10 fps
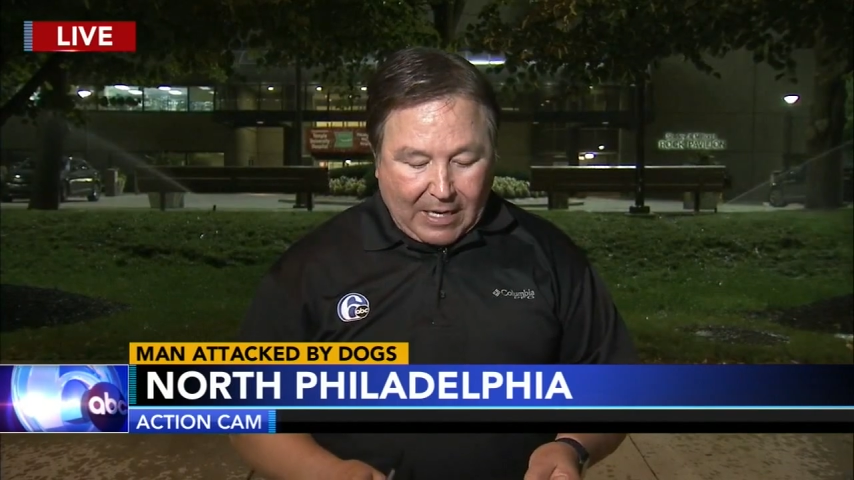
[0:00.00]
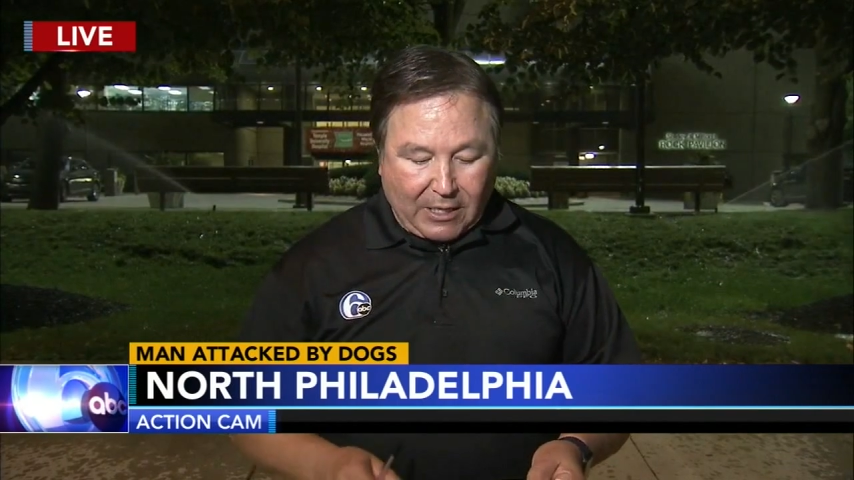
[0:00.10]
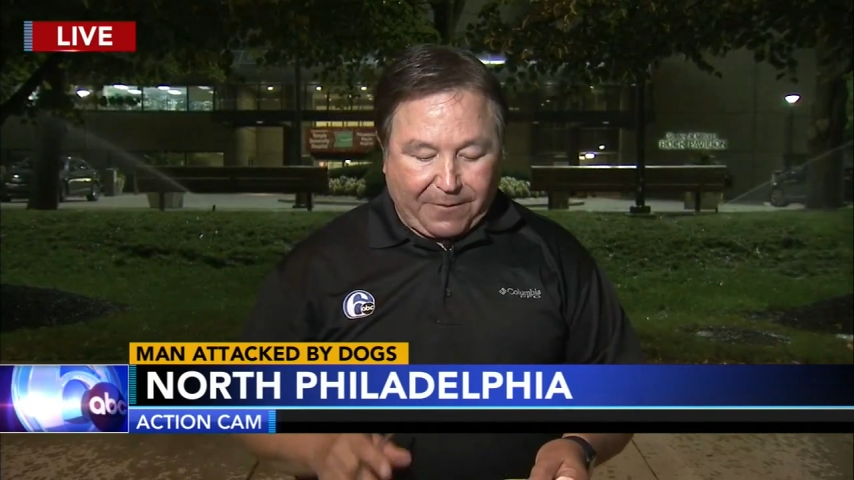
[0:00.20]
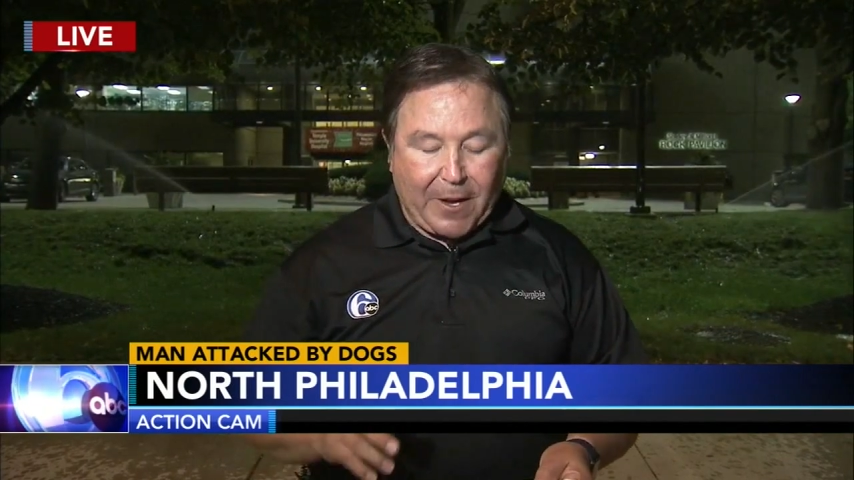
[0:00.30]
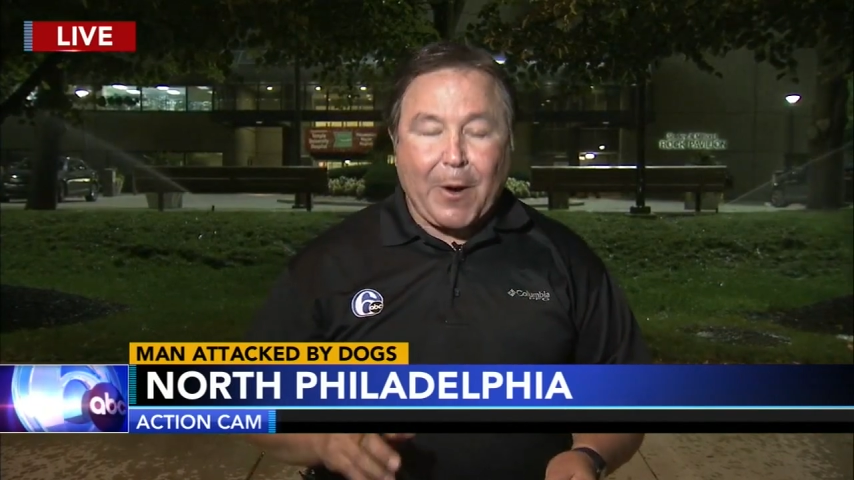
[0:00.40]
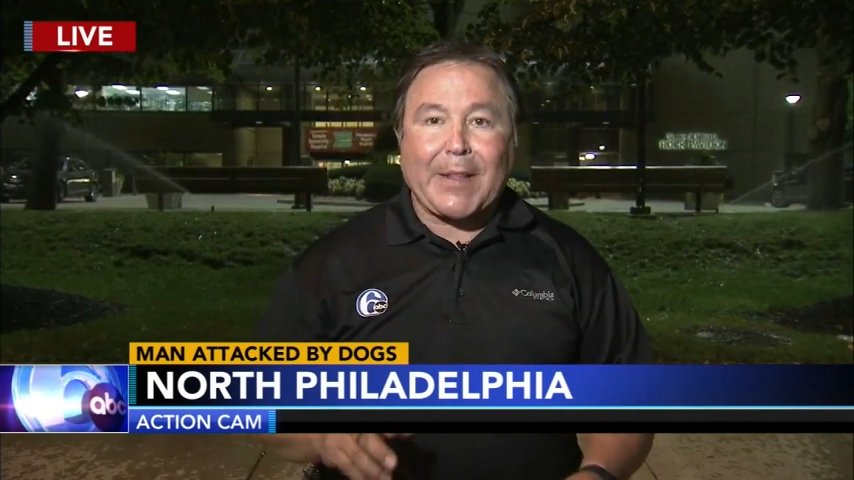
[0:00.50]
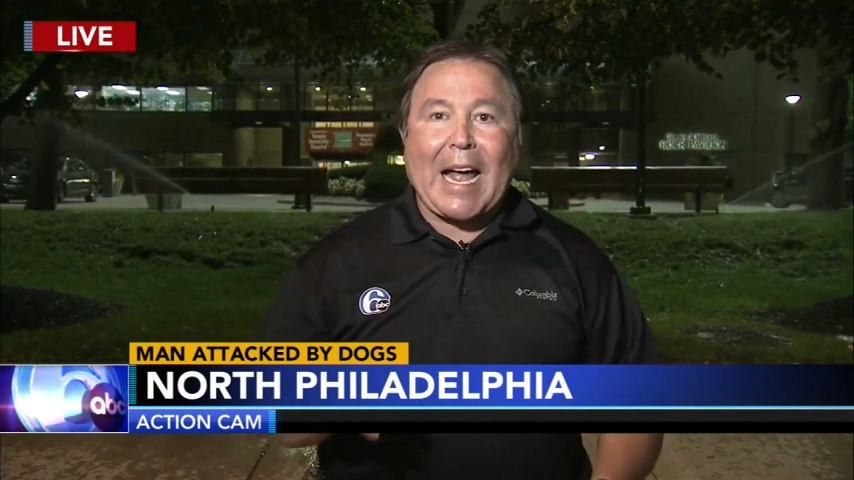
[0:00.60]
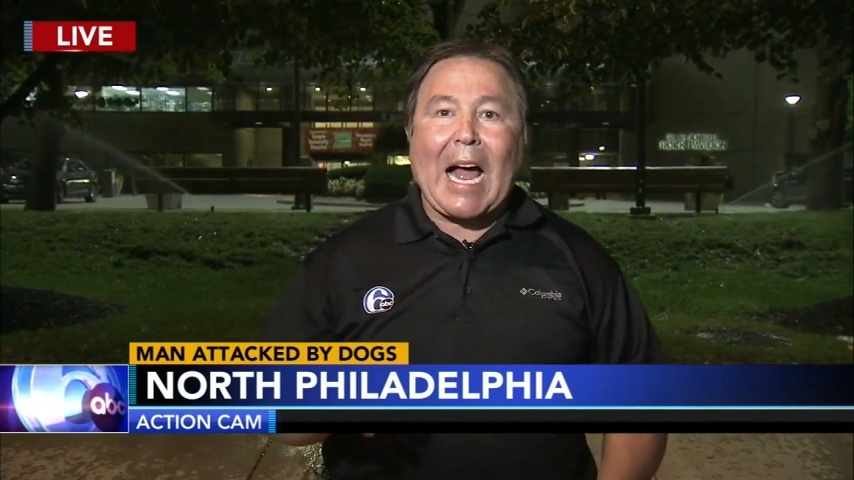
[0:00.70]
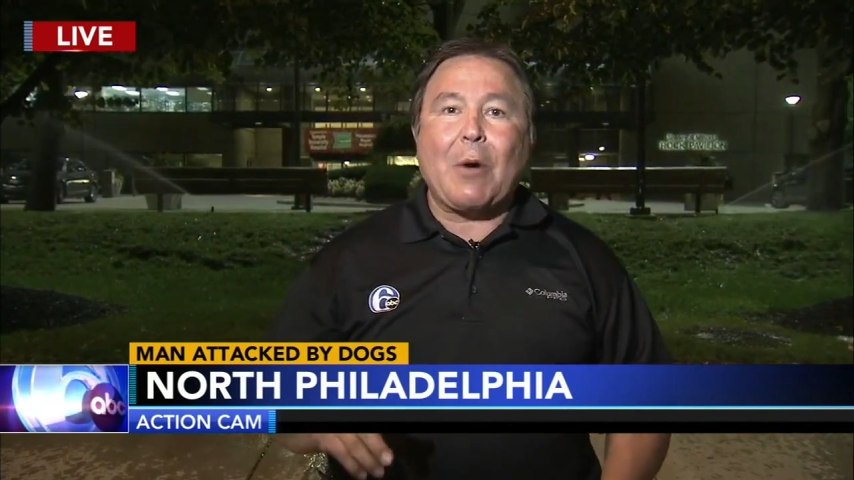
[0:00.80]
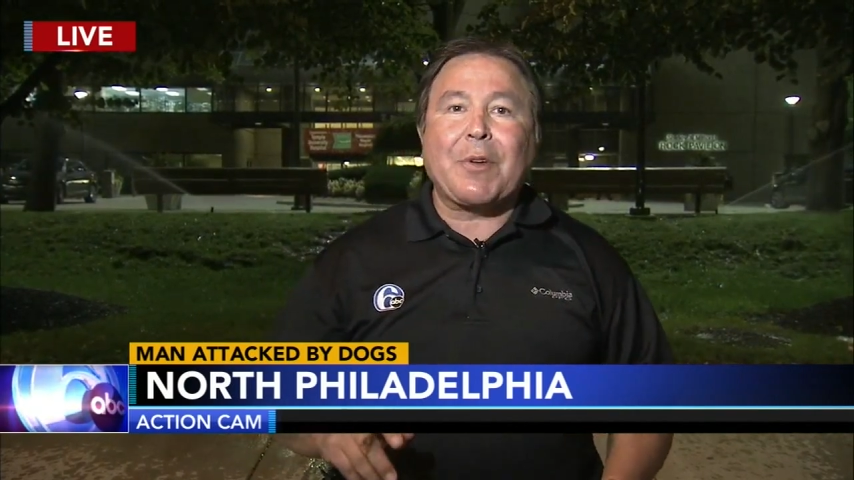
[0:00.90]
to figure out
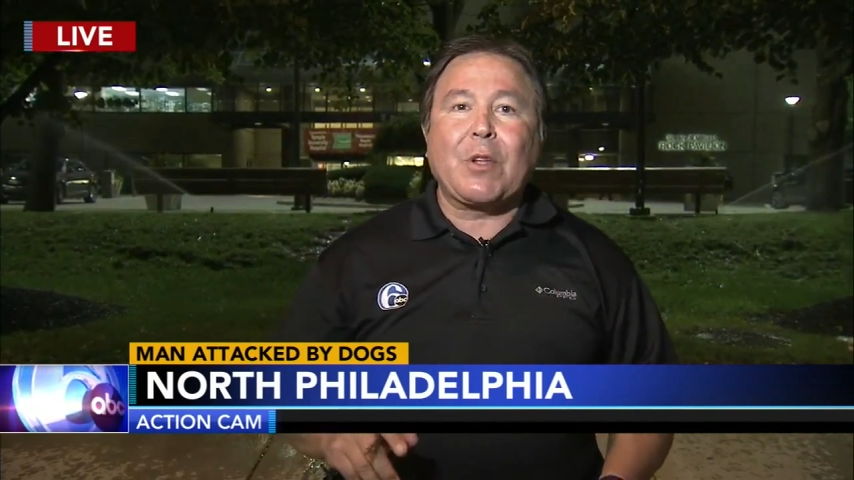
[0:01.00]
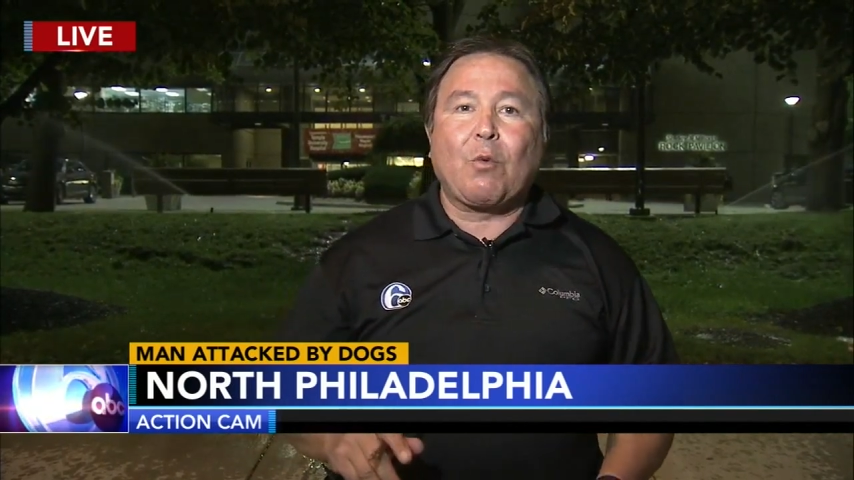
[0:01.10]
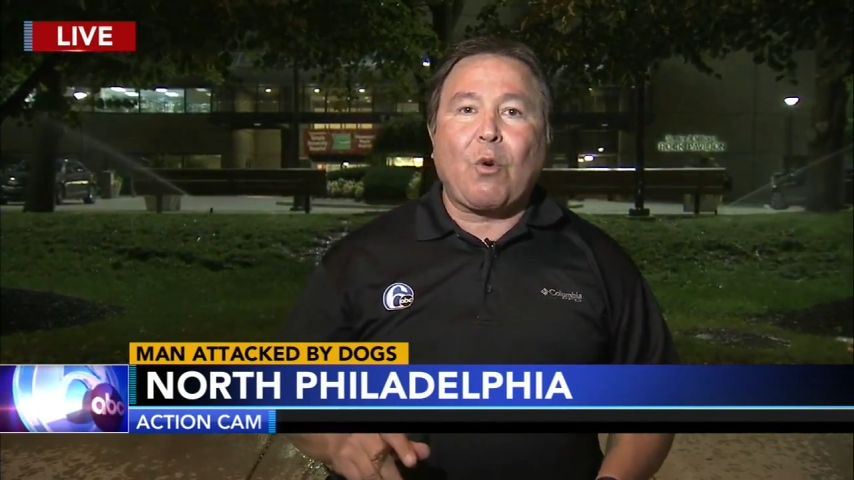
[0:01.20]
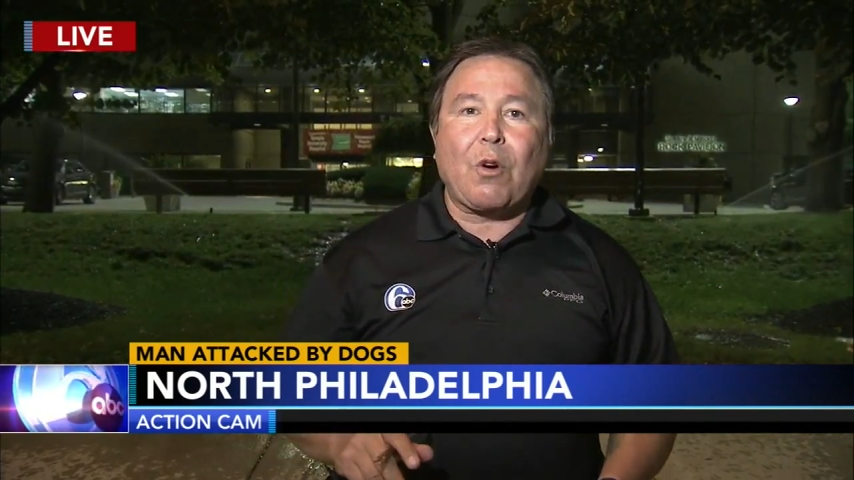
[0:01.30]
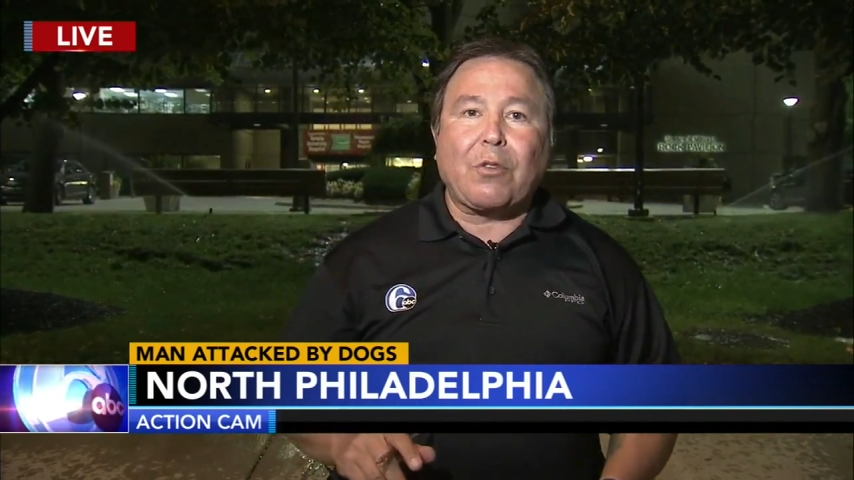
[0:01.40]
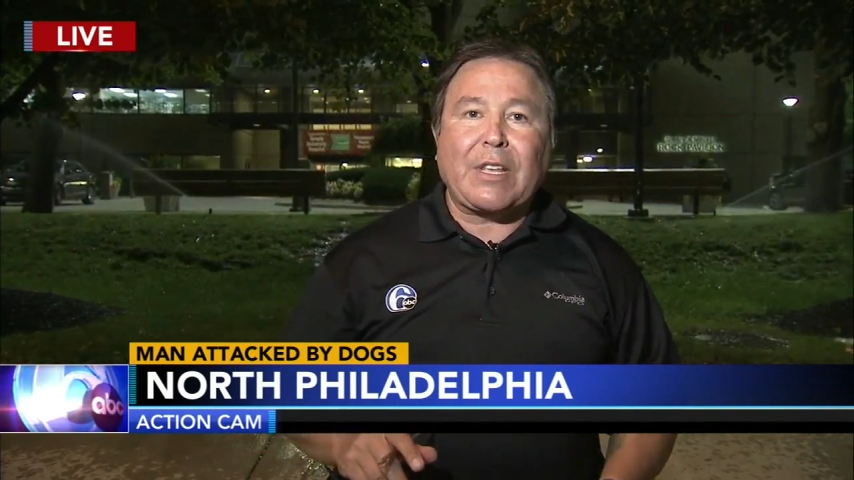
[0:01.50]
how in the world